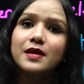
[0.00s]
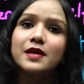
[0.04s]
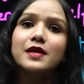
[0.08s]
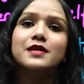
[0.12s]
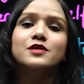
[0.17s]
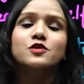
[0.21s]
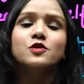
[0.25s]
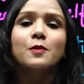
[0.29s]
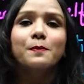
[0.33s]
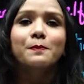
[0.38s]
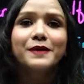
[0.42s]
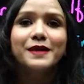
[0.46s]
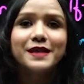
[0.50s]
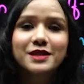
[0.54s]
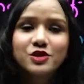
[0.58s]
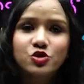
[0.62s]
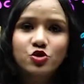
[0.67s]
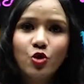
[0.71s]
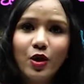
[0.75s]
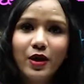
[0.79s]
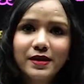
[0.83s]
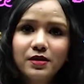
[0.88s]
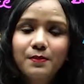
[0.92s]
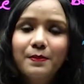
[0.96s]
So please
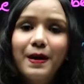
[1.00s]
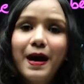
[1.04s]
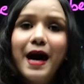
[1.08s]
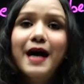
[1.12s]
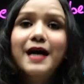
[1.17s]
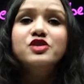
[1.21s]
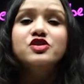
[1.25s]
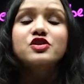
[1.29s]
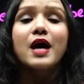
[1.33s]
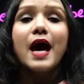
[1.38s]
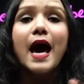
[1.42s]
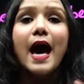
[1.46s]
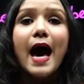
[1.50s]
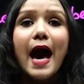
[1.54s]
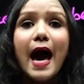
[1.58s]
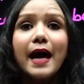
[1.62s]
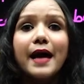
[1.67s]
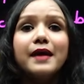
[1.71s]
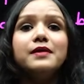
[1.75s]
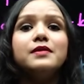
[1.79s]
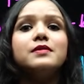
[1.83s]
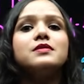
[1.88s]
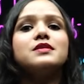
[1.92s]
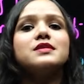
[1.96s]
join the batch
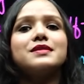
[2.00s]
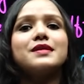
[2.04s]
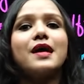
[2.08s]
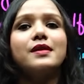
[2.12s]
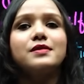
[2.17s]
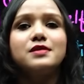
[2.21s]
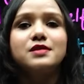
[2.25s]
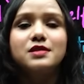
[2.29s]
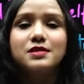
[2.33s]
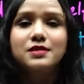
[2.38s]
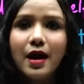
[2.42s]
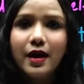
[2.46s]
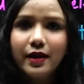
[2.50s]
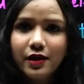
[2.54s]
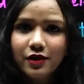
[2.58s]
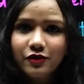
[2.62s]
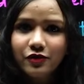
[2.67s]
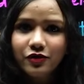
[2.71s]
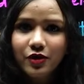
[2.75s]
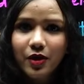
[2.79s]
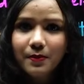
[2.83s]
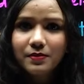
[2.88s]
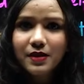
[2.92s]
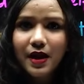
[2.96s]
and start studying
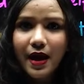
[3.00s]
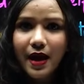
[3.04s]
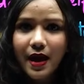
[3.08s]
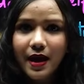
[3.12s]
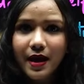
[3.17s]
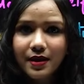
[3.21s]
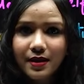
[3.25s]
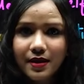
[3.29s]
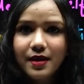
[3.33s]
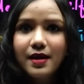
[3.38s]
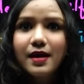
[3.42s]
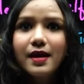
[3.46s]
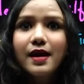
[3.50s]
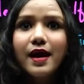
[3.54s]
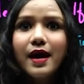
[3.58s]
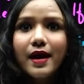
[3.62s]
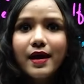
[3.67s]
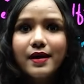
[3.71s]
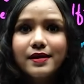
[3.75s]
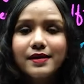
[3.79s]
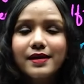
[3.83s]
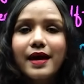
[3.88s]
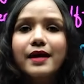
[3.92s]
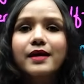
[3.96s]
from there
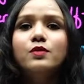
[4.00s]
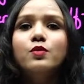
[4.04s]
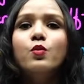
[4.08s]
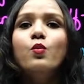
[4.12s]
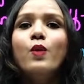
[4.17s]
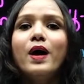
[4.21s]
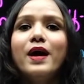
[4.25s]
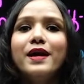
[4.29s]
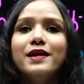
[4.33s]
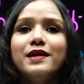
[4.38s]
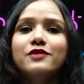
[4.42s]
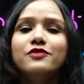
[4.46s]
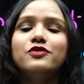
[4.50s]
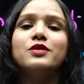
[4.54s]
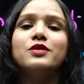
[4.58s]
and get wonderful